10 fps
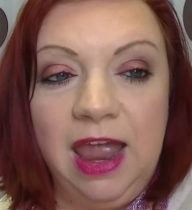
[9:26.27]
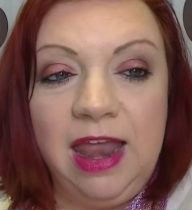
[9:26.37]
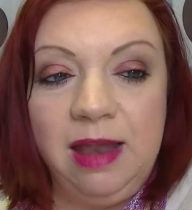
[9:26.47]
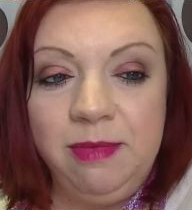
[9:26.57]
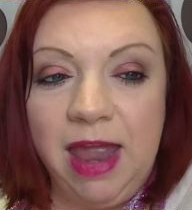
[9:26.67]

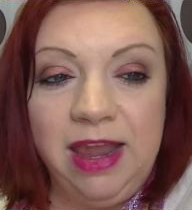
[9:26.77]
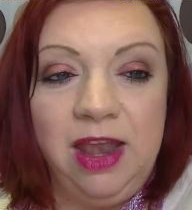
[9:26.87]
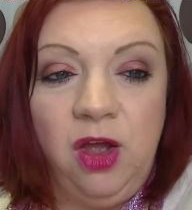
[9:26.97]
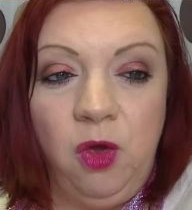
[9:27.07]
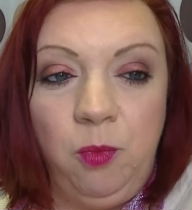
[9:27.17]
And I'm not going
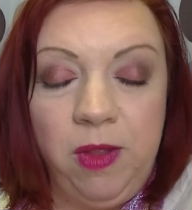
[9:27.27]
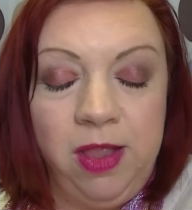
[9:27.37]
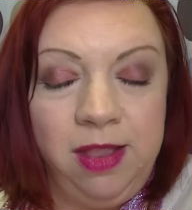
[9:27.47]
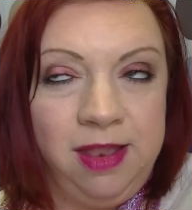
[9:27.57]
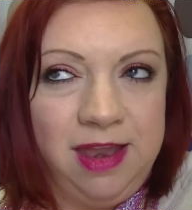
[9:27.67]
to
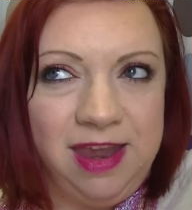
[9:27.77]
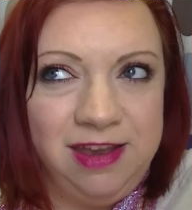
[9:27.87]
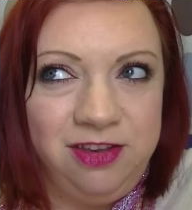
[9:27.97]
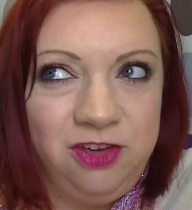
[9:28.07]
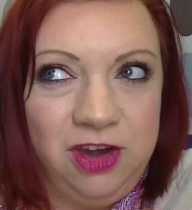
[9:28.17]
open it
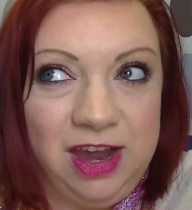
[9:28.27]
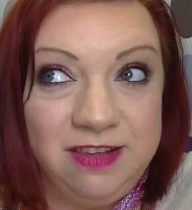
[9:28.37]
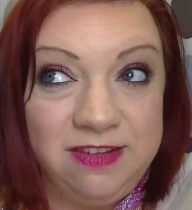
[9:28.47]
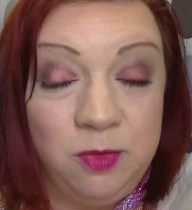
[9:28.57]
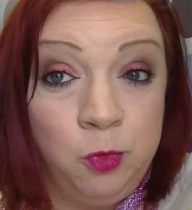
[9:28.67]
and show you guys
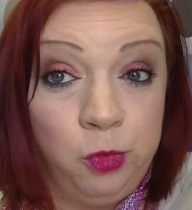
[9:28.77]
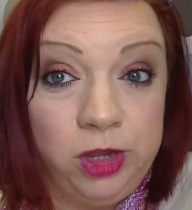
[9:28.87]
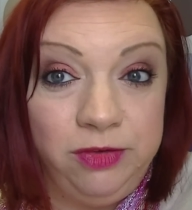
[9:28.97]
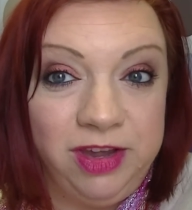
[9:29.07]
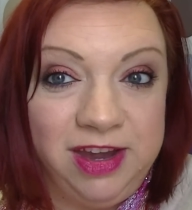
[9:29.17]
because I'm
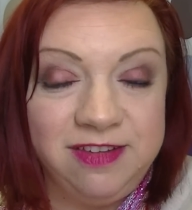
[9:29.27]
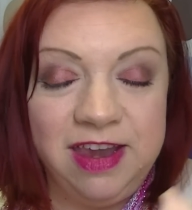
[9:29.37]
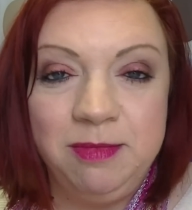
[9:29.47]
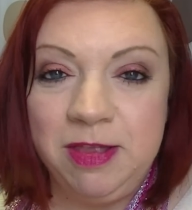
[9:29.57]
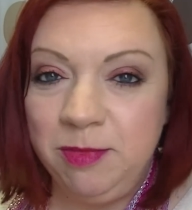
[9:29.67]
really, really
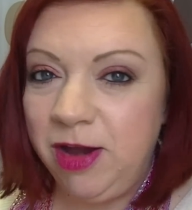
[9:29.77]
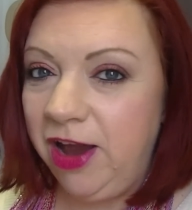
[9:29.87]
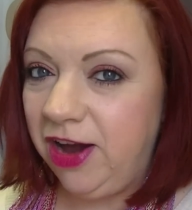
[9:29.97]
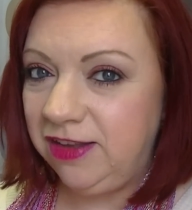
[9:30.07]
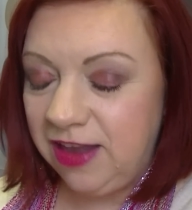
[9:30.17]
excited about the
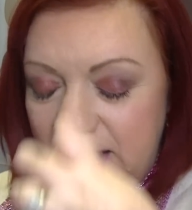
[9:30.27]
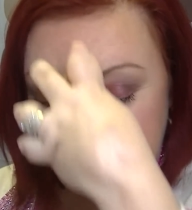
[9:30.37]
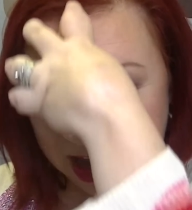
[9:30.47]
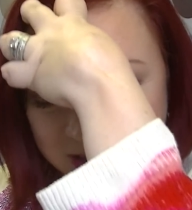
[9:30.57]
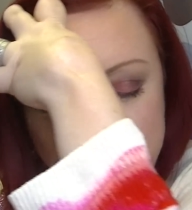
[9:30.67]
progress on
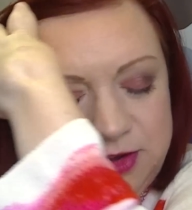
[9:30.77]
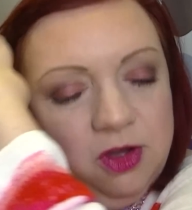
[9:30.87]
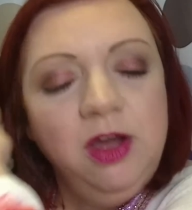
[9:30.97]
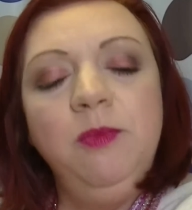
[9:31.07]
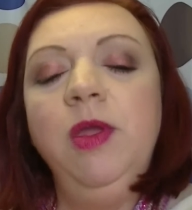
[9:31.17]
it. So
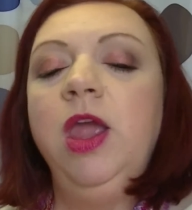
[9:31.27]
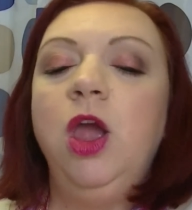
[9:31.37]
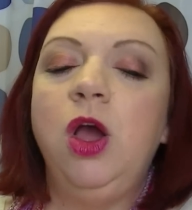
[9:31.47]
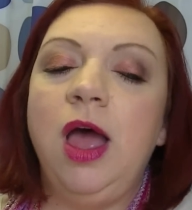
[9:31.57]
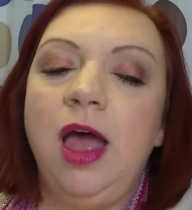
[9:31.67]
um,
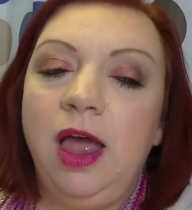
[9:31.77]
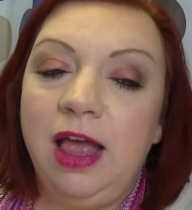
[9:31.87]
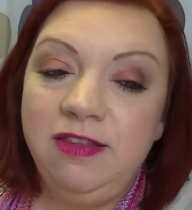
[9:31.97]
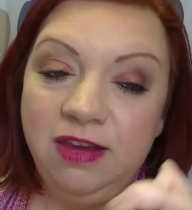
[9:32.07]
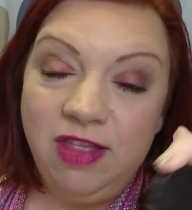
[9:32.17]
uh,
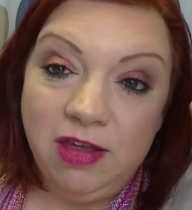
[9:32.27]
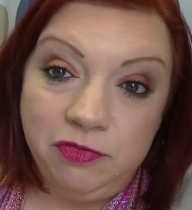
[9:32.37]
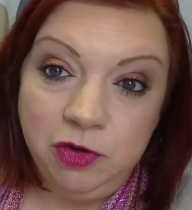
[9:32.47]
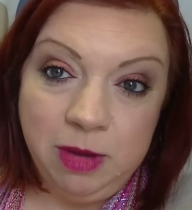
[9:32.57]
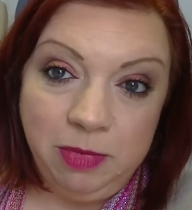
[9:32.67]
I'll save that
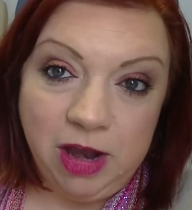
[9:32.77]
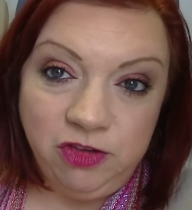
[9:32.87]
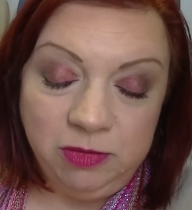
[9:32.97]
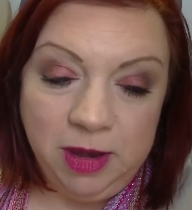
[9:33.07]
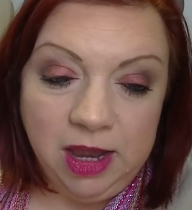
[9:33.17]
for my
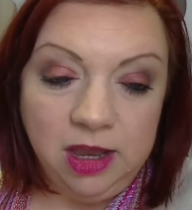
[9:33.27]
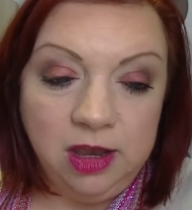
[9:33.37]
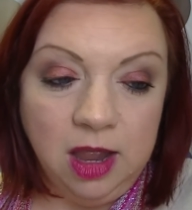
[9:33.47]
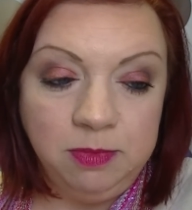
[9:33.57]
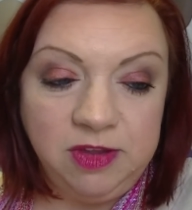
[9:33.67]
Project
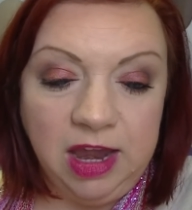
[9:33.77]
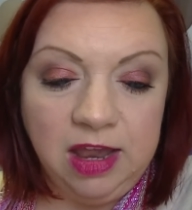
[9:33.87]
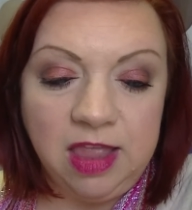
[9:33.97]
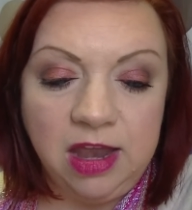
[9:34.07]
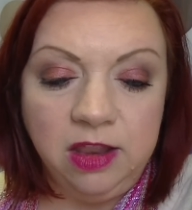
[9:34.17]
Pan update
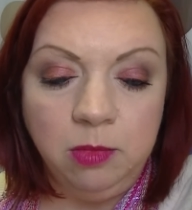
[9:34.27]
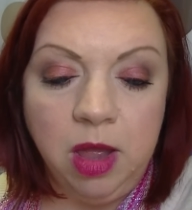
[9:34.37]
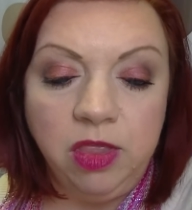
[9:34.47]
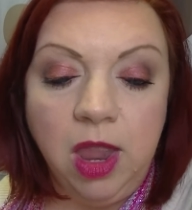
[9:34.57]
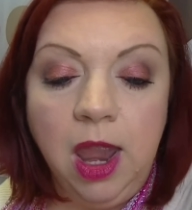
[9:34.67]
at the end of the
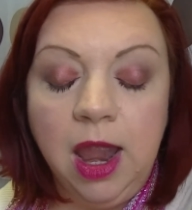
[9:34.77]
month.